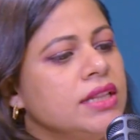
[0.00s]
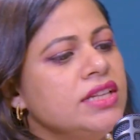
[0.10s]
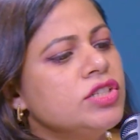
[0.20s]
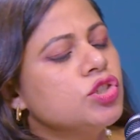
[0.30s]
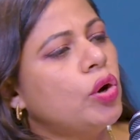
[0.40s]

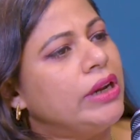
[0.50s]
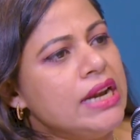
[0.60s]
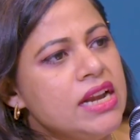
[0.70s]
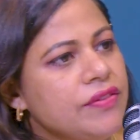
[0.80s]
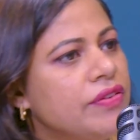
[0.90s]
This is not
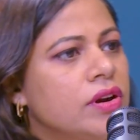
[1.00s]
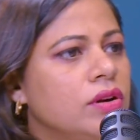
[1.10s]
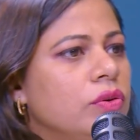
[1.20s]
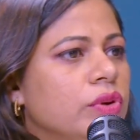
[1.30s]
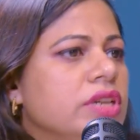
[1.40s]

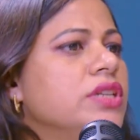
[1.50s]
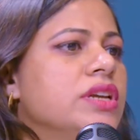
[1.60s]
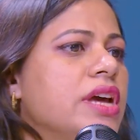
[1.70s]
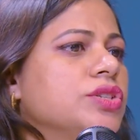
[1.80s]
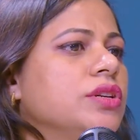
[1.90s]
indifferent to
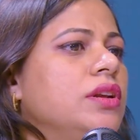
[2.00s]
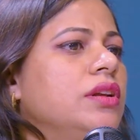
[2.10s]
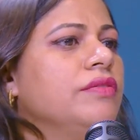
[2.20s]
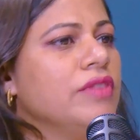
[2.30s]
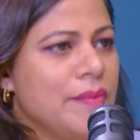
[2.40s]
International
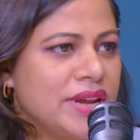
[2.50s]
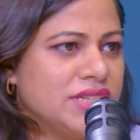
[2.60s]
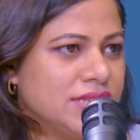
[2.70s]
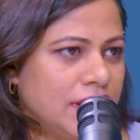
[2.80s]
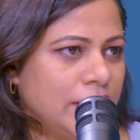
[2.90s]

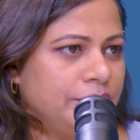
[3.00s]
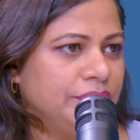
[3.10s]
Women's Day.